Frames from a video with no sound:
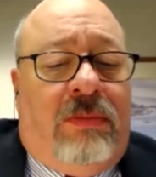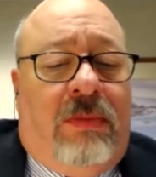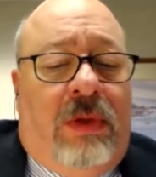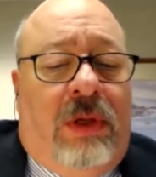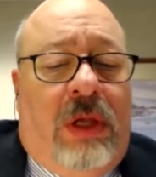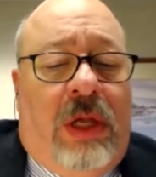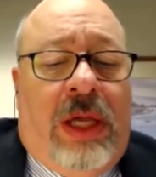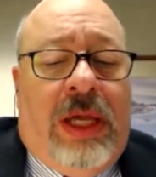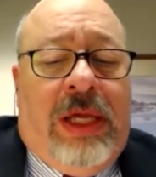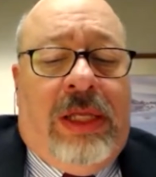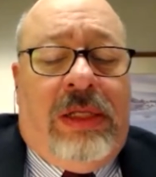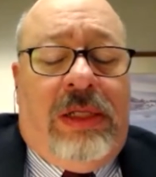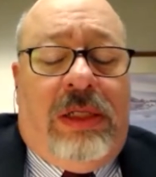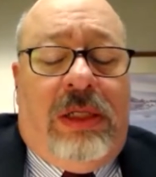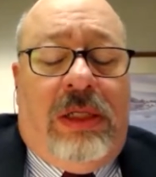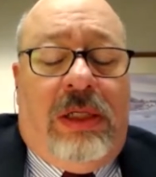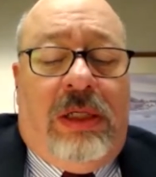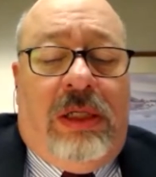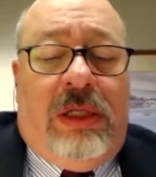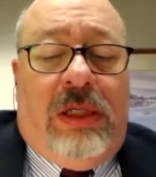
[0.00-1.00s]
And
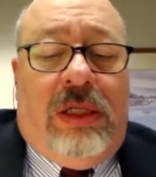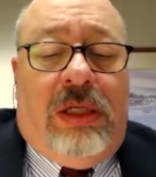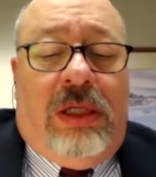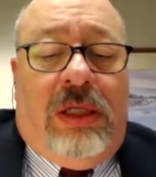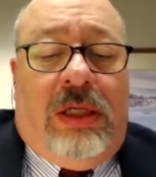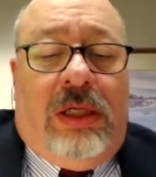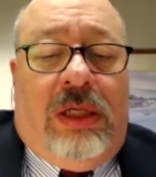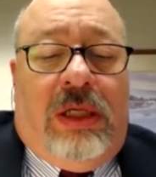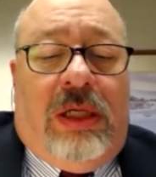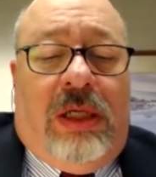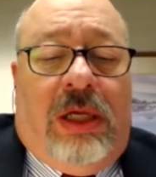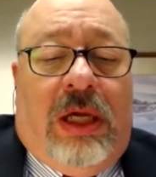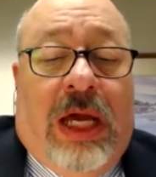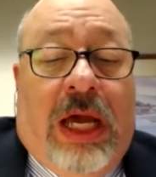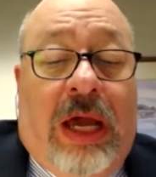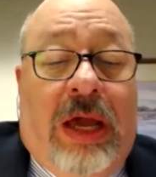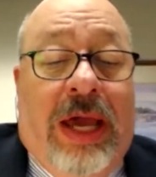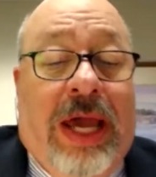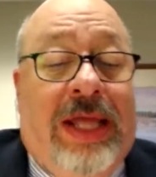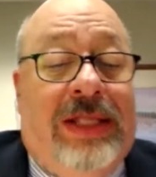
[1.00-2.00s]

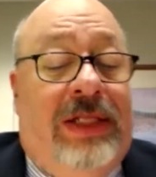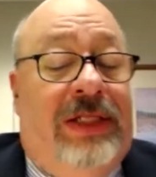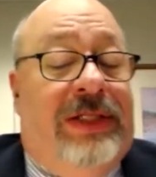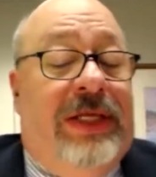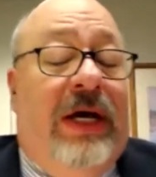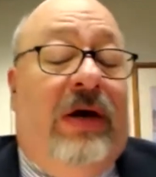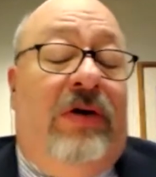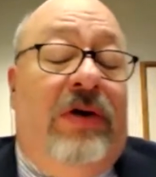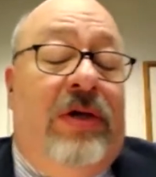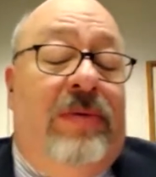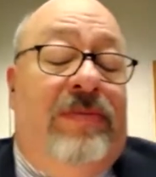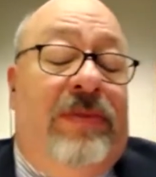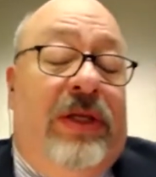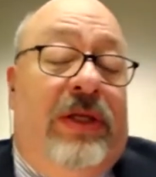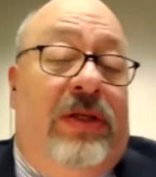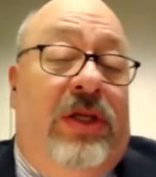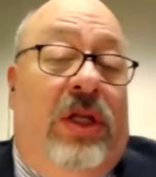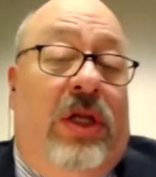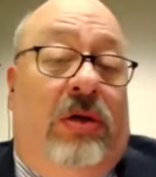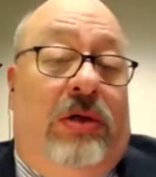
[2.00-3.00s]
I had to tell him
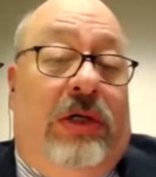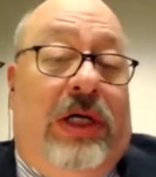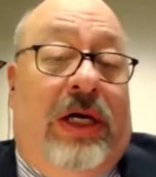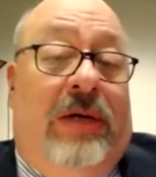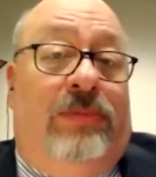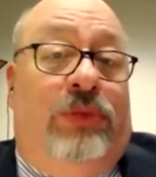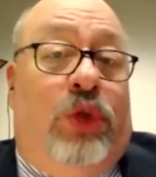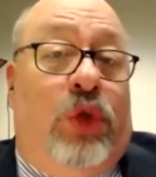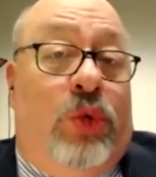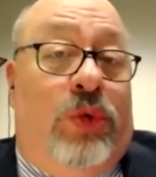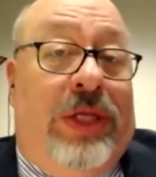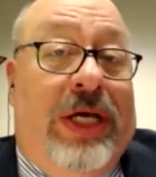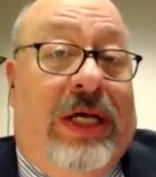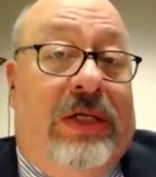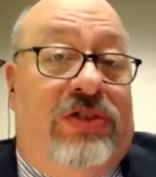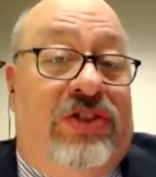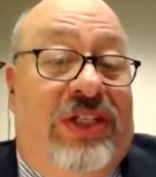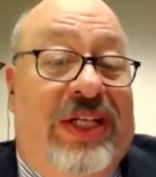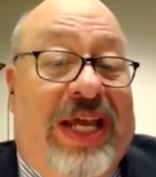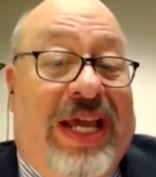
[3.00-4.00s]
that, come
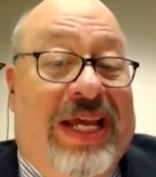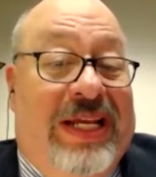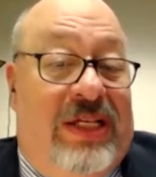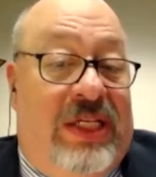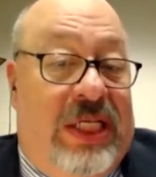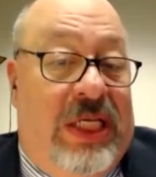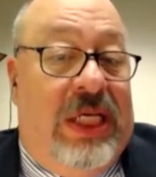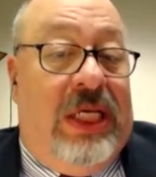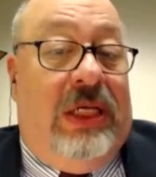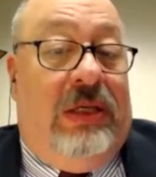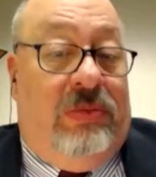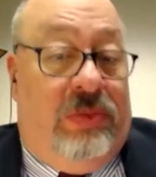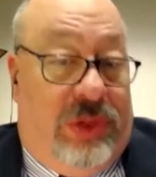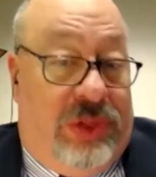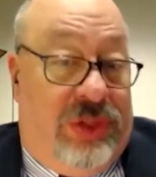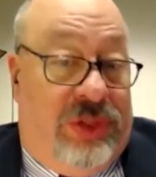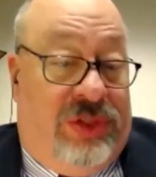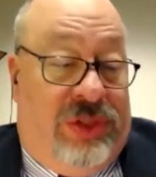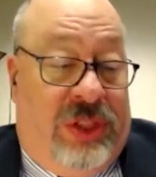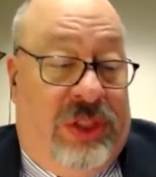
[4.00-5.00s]
2018, which
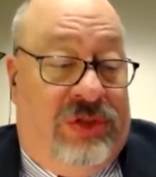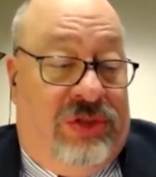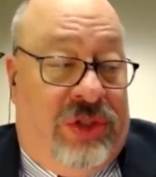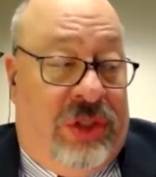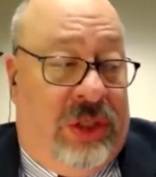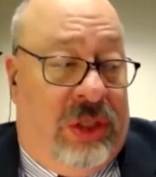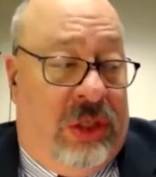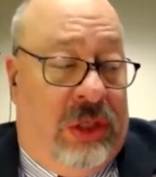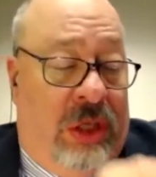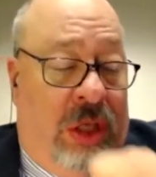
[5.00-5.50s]
is this year,